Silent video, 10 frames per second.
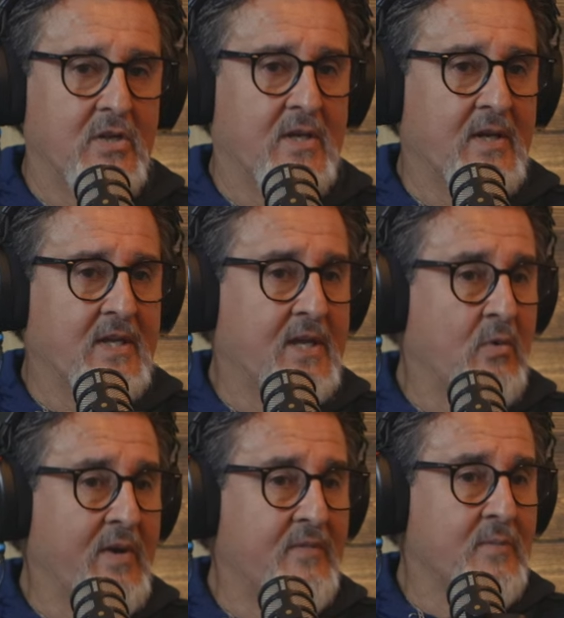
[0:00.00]
you, get, you get
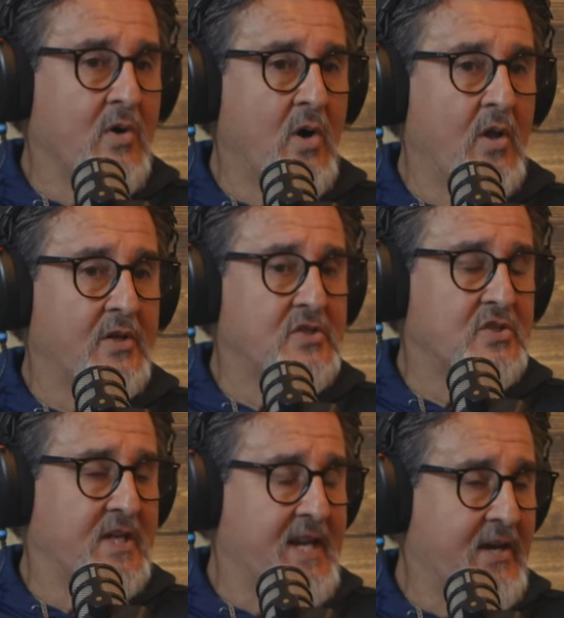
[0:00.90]
away from college,
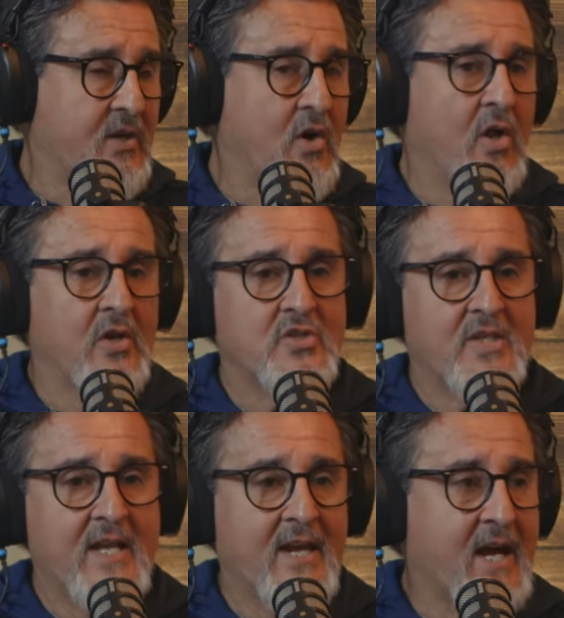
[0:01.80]
get out of college, you
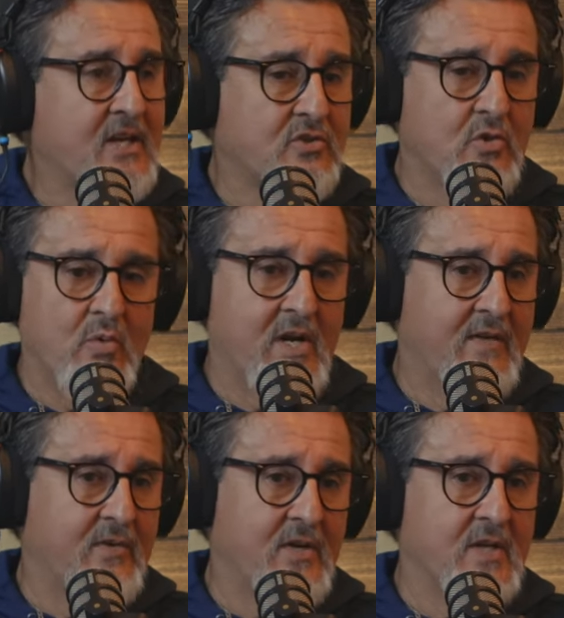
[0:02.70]
get out of high school,
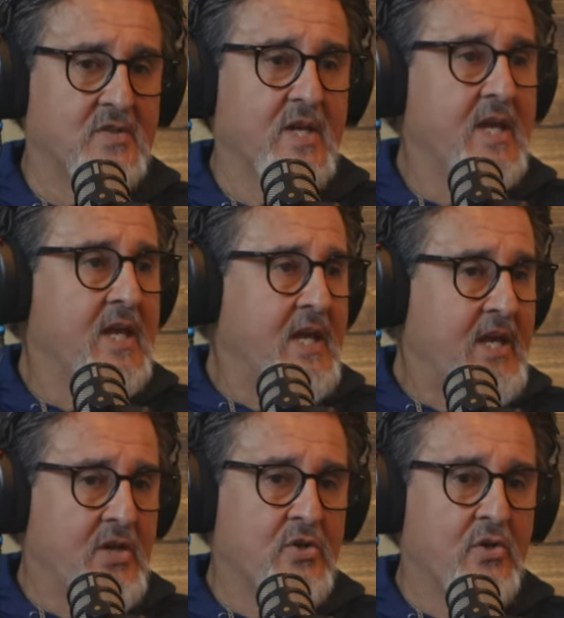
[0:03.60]
whatever it is
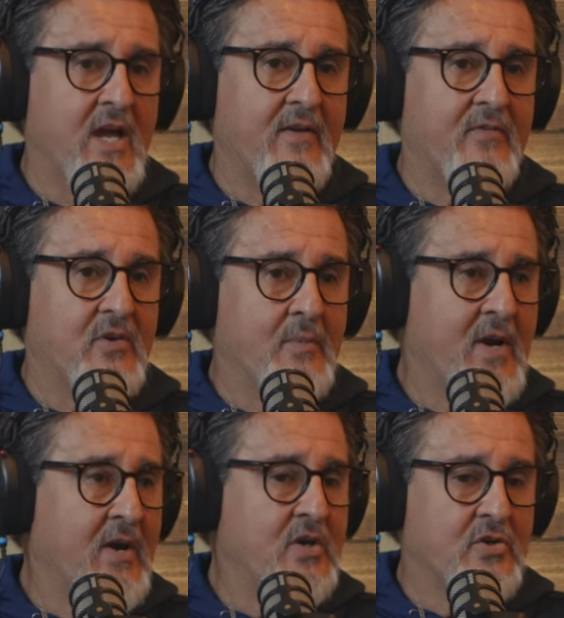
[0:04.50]
in your life, you're
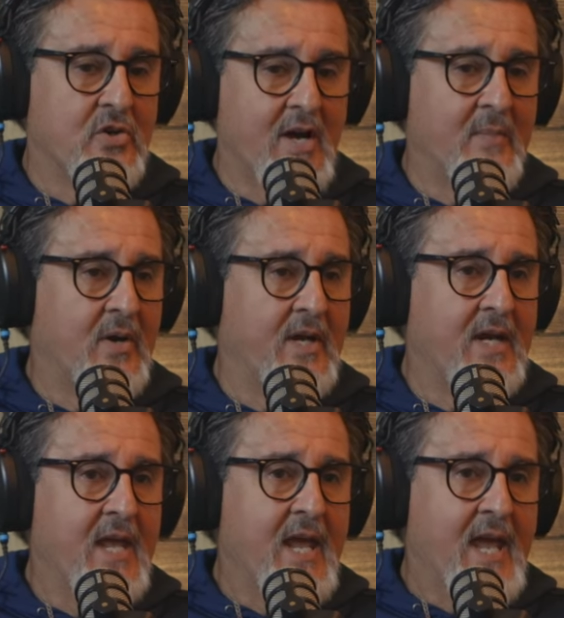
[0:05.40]
married, you're not married,
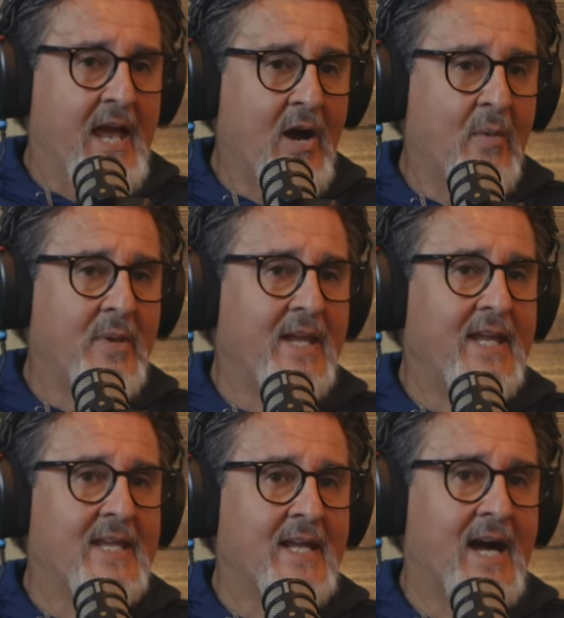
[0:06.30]
how
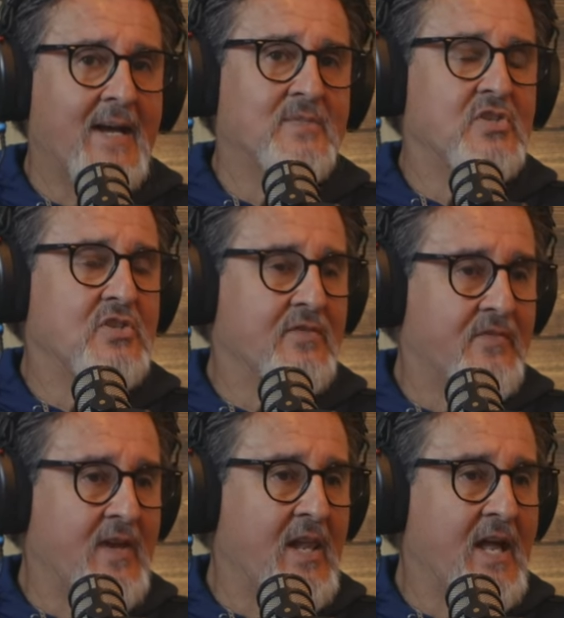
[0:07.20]
many times did you
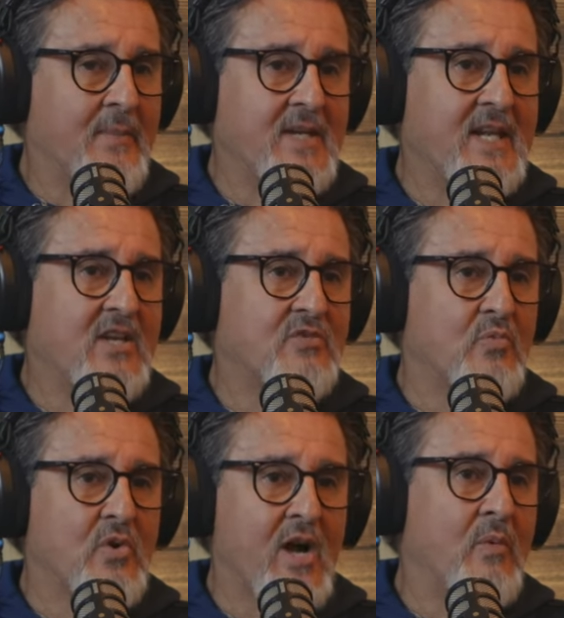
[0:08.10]
fail? How many days
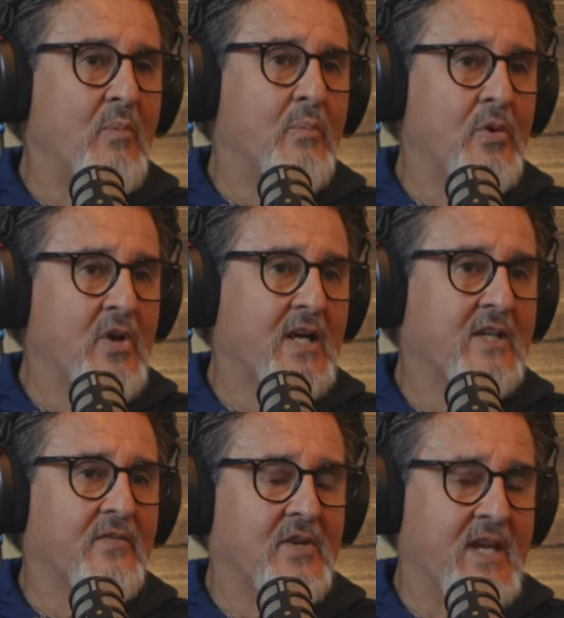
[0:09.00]
were not
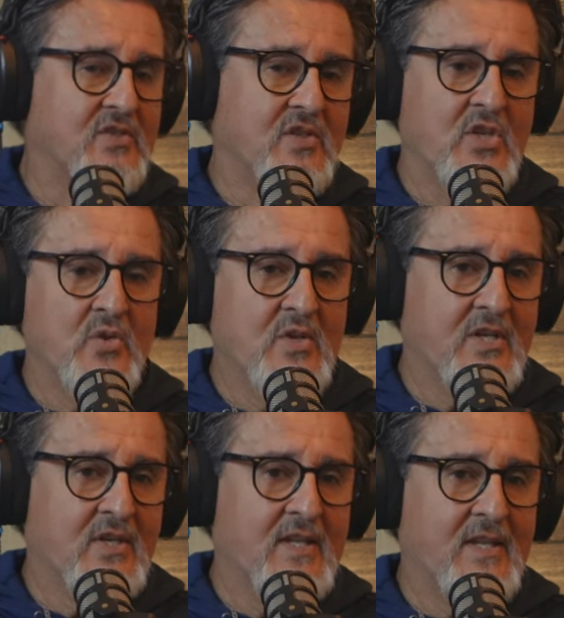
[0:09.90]
productive or days that you
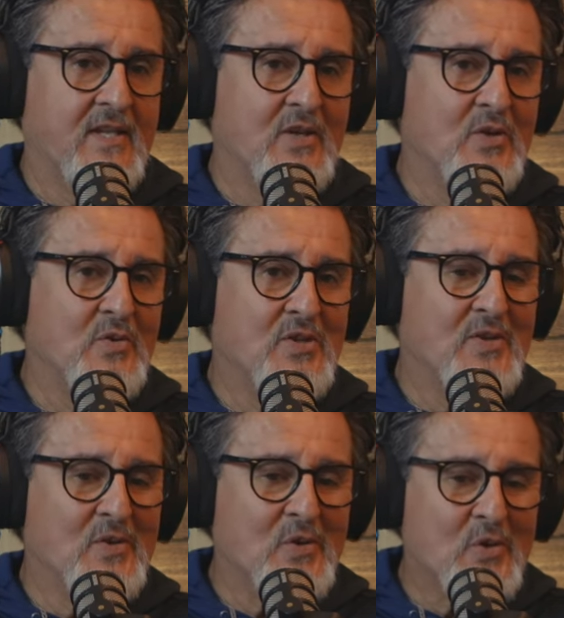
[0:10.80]
didn't you
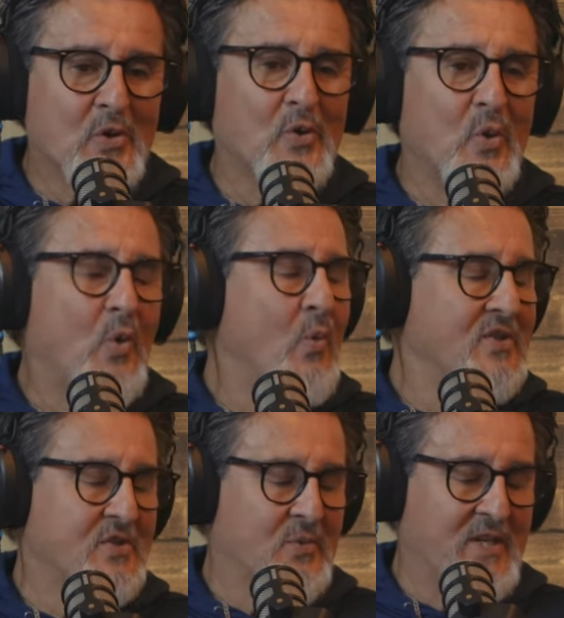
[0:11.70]
your goal
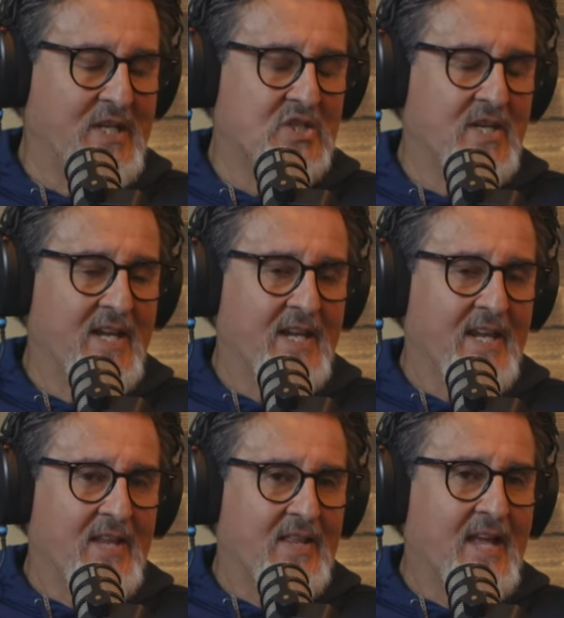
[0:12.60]
wasn't reached?
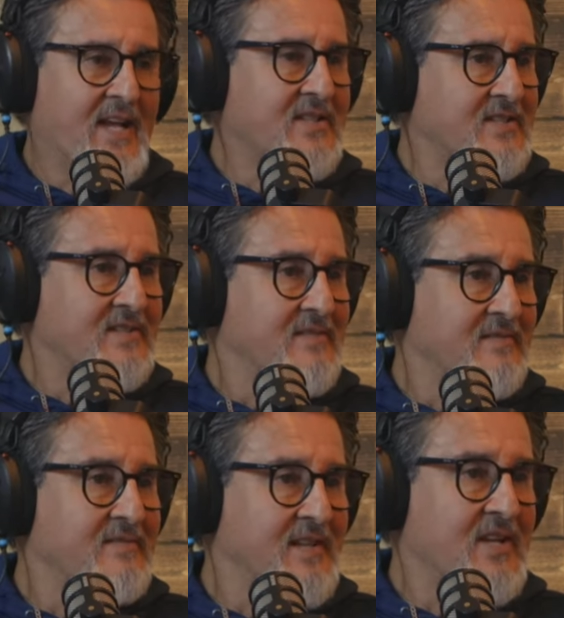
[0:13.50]
That's
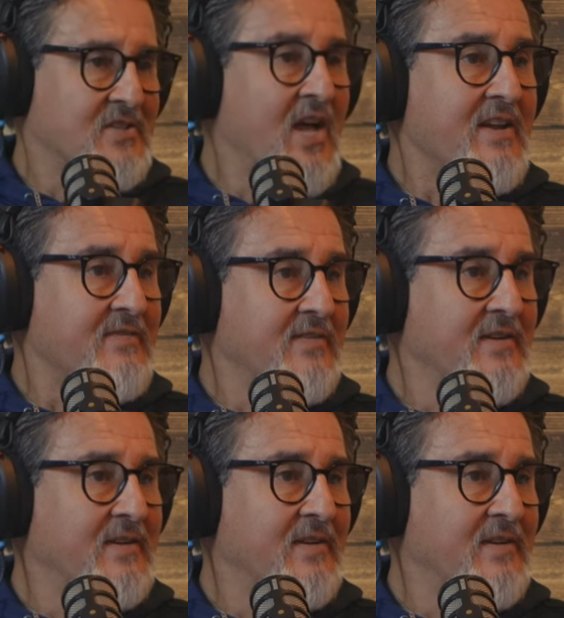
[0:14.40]
that's life,